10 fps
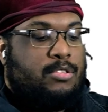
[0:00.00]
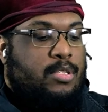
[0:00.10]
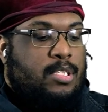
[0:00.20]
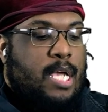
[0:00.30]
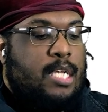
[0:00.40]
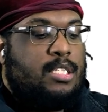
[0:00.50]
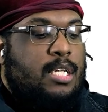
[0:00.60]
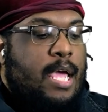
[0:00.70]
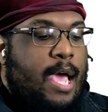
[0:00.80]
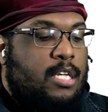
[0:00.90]
transaction,
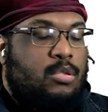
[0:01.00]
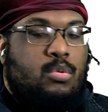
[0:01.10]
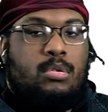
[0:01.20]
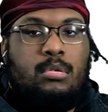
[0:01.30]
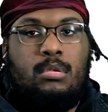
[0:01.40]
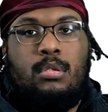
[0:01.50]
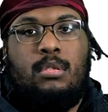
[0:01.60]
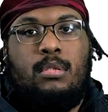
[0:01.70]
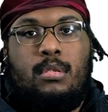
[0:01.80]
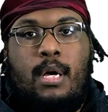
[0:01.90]
actual
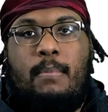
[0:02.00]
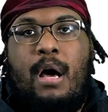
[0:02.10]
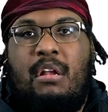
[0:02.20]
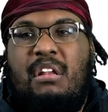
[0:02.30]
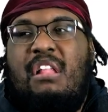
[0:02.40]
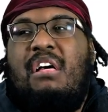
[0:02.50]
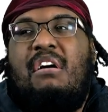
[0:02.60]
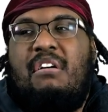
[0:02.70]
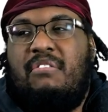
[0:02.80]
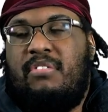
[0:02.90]
about
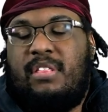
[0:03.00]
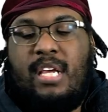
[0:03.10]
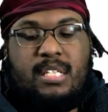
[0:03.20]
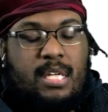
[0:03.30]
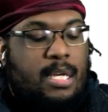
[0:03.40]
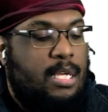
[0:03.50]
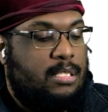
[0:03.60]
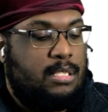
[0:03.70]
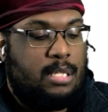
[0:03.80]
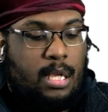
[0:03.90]
love and things of that
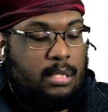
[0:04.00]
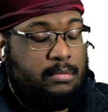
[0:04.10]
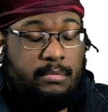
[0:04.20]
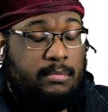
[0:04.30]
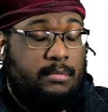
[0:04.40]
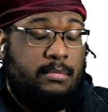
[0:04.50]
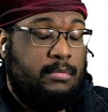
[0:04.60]
nature. It's like